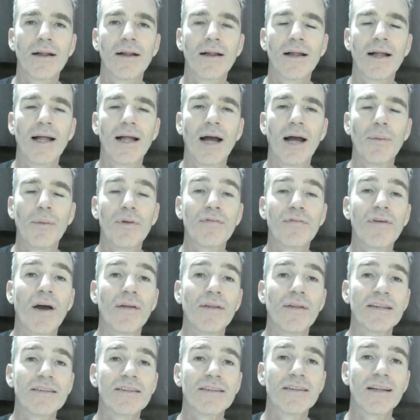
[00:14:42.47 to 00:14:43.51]
and we found
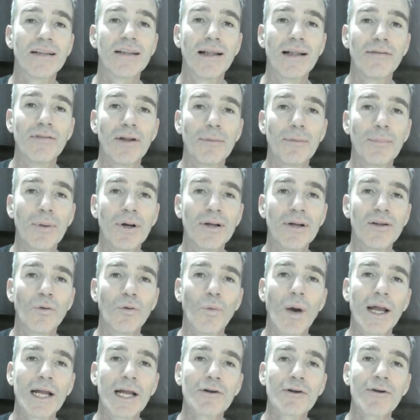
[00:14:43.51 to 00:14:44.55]
this lovely bird, the
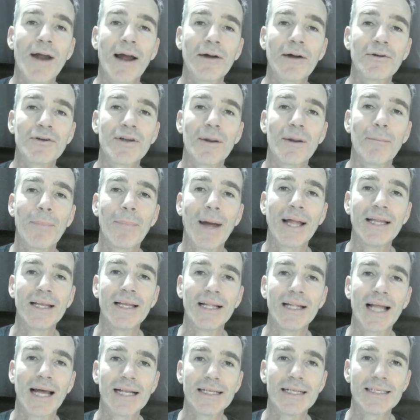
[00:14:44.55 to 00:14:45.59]
white-crowned
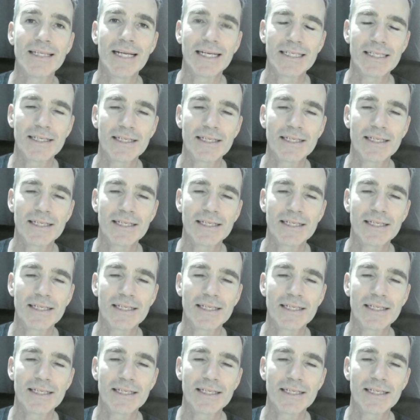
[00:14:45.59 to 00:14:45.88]
penduline tit.